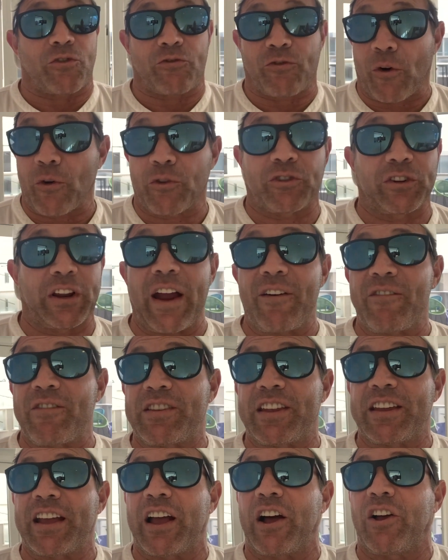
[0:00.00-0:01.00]
referrals and
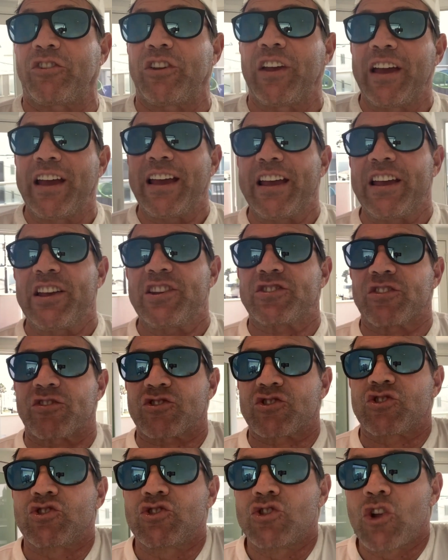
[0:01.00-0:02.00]
everything else, is
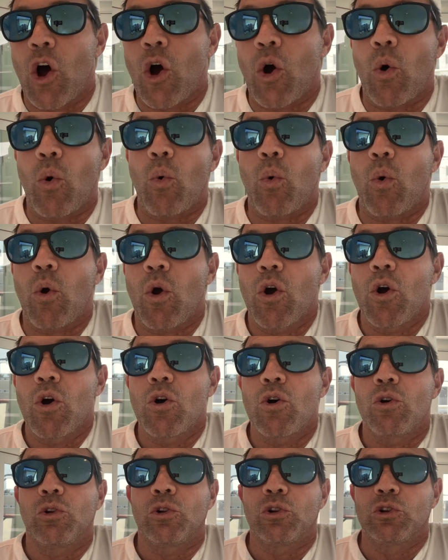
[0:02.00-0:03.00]
there's no
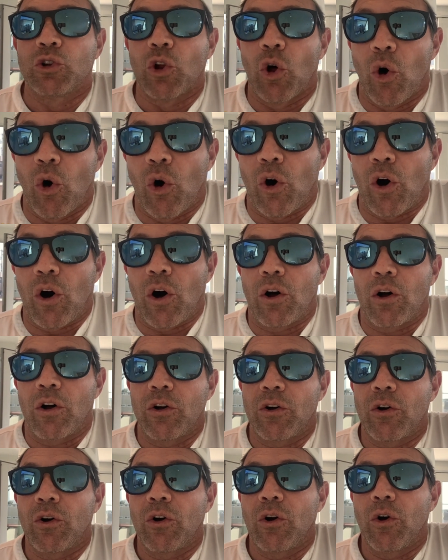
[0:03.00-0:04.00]

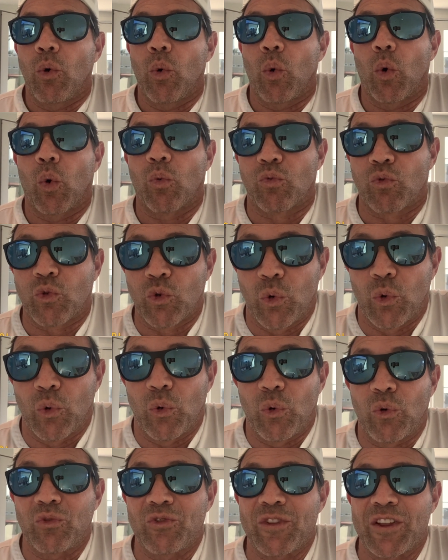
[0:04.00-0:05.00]
law or
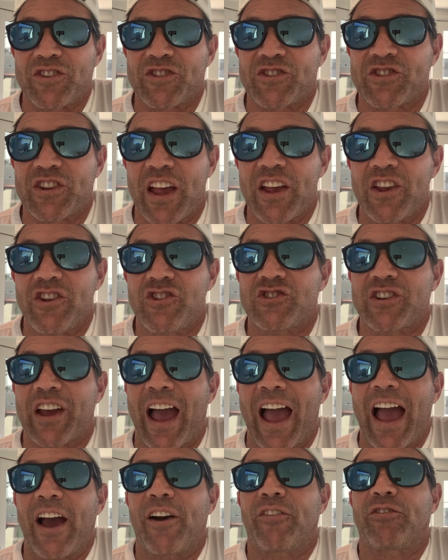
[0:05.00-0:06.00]
rule that says you
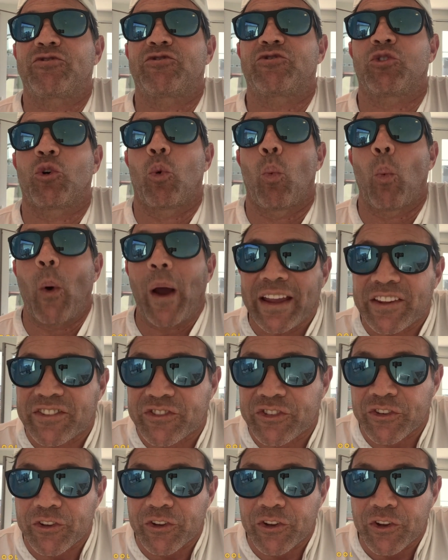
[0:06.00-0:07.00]
have to
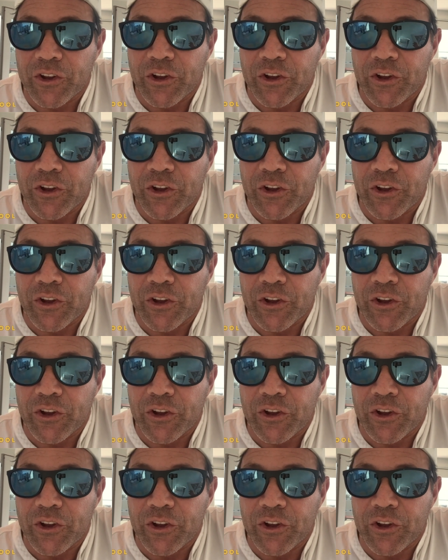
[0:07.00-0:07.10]
wait